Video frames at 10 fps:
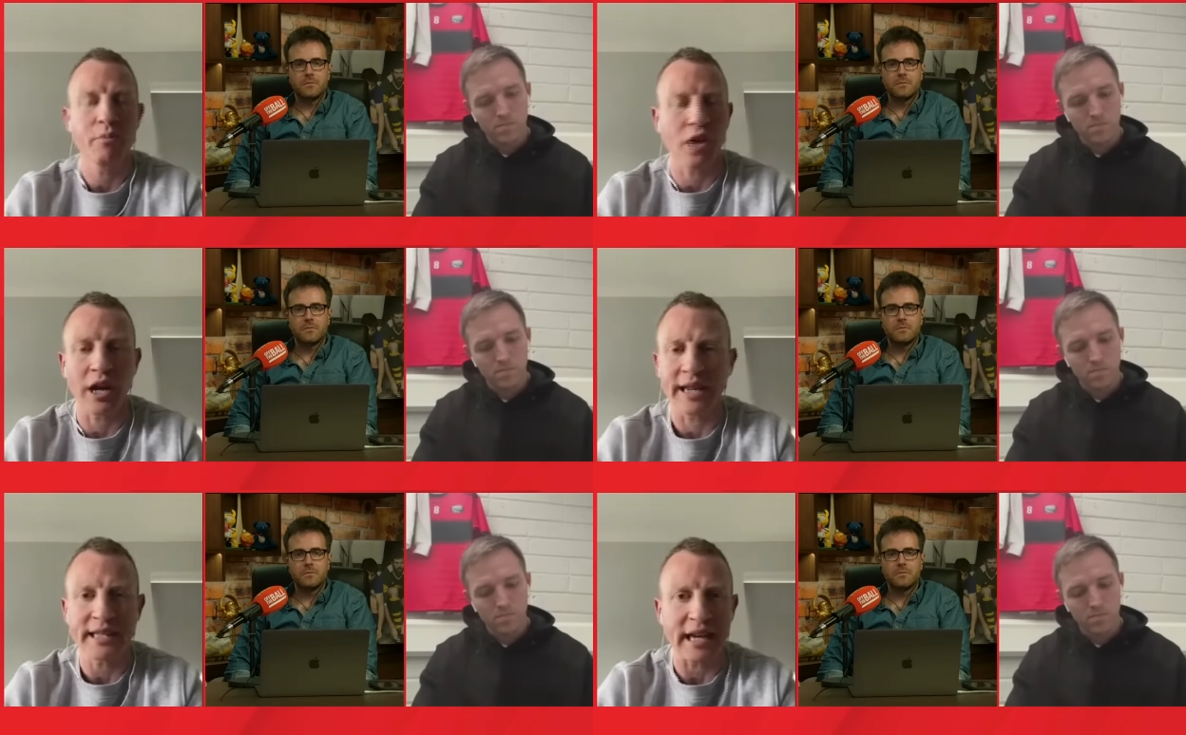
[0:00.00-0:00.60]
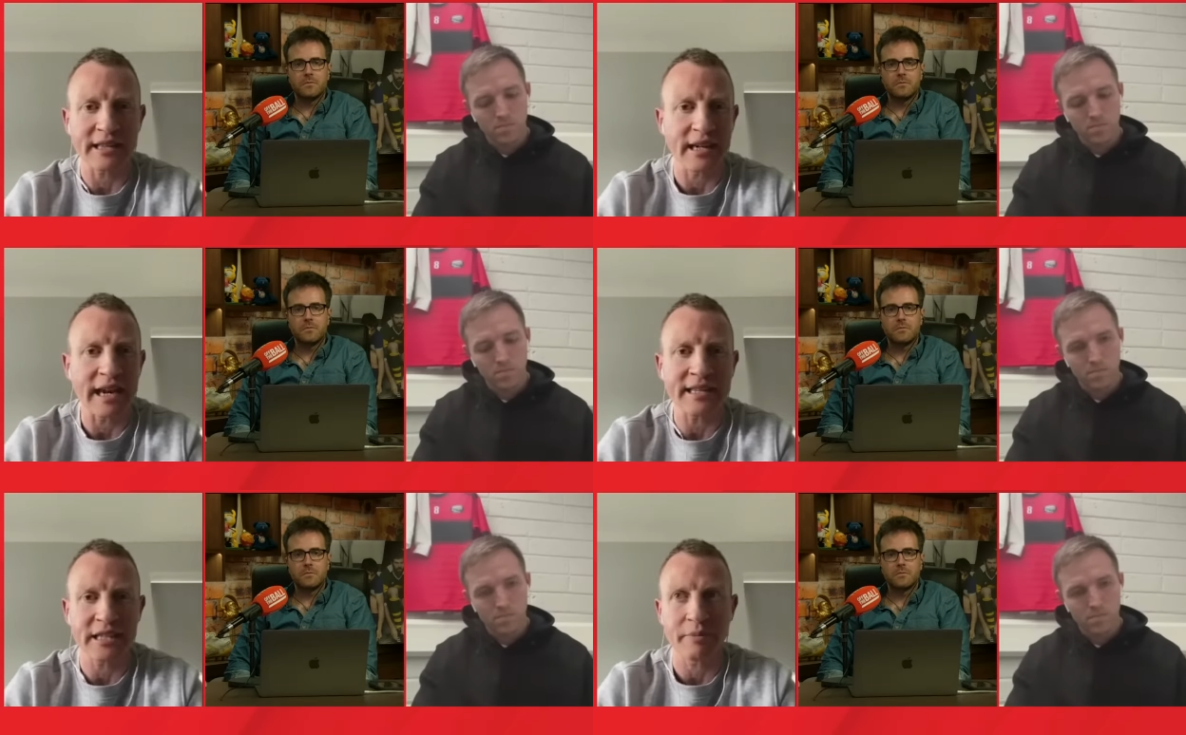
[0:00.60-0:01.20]
Speaker 1: But like that the
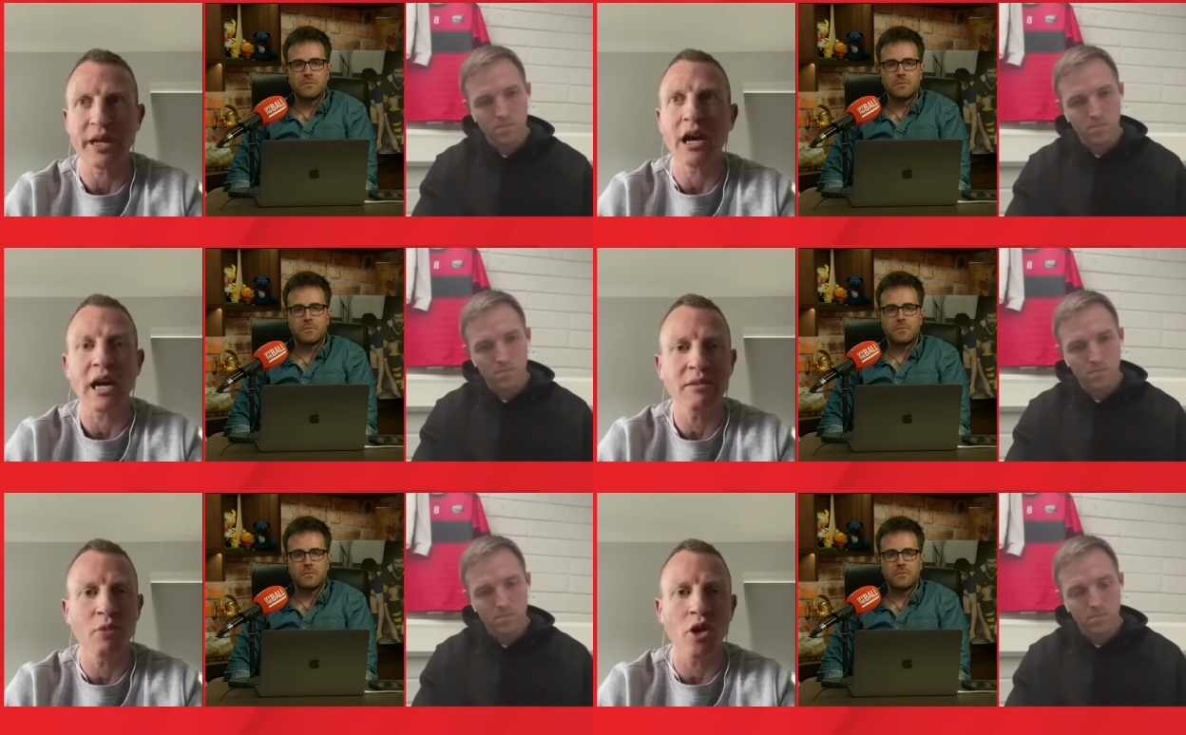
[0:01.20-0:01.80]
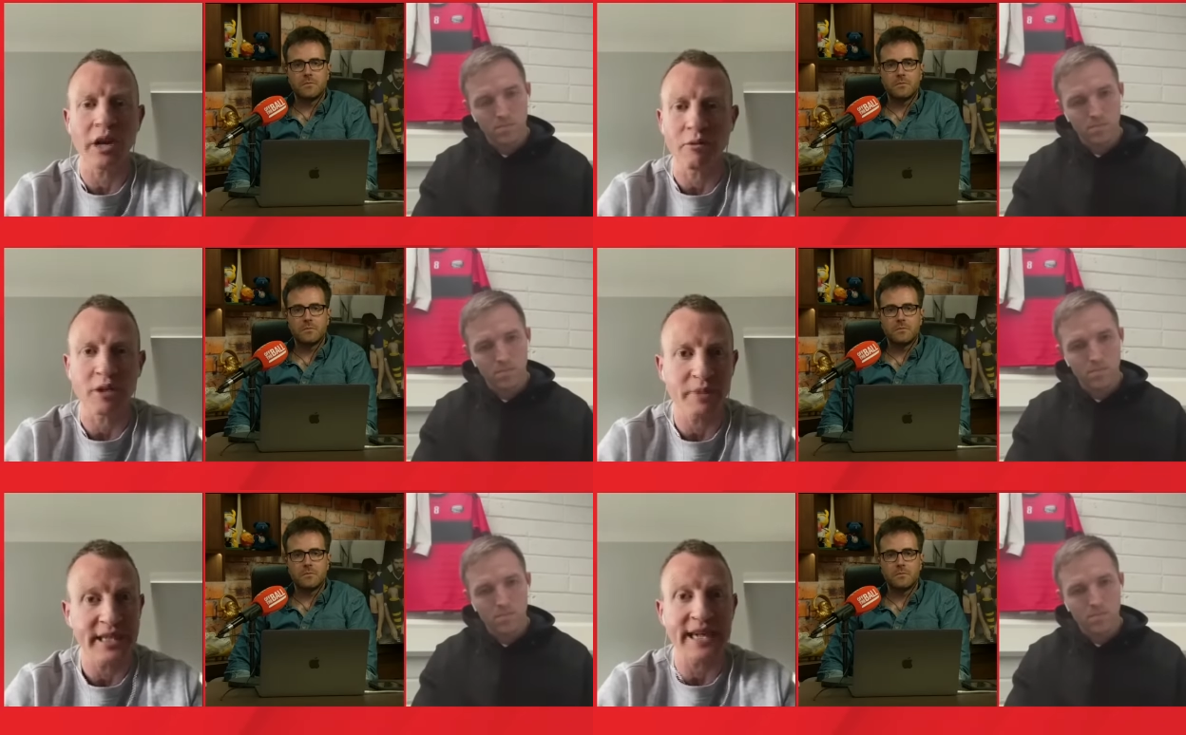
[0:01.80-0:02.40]
last day, because Morley
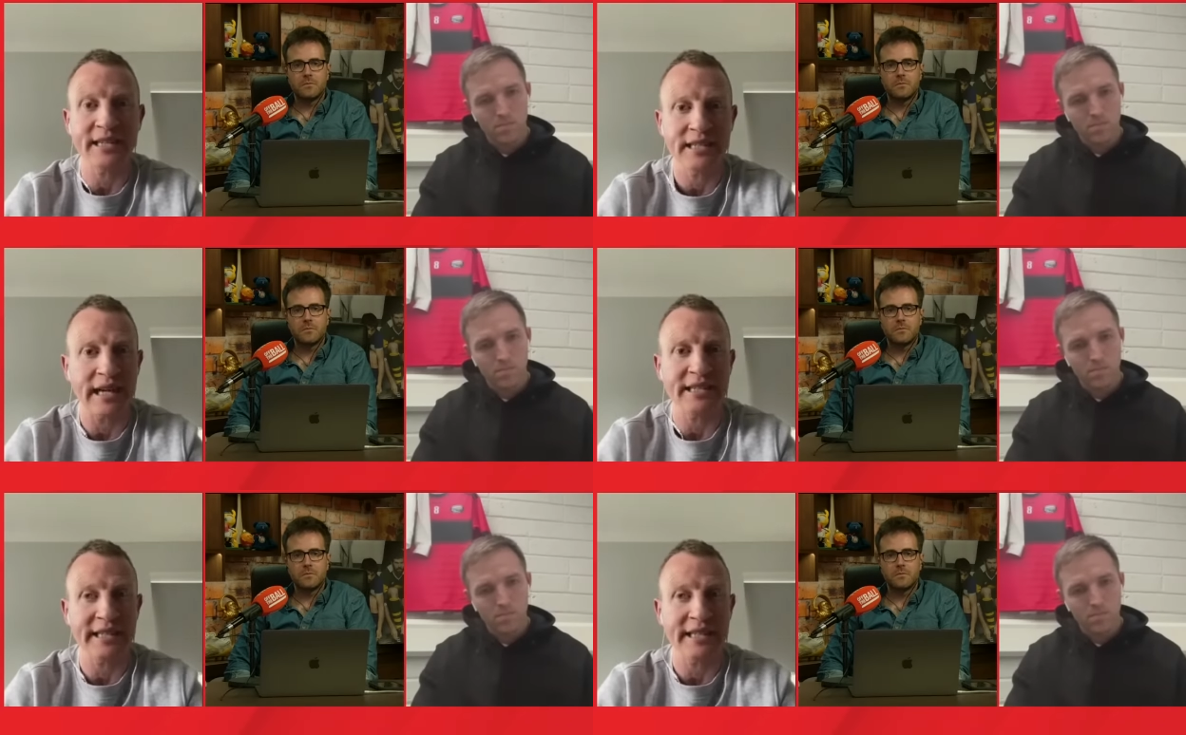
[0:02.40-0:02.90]
was protecting that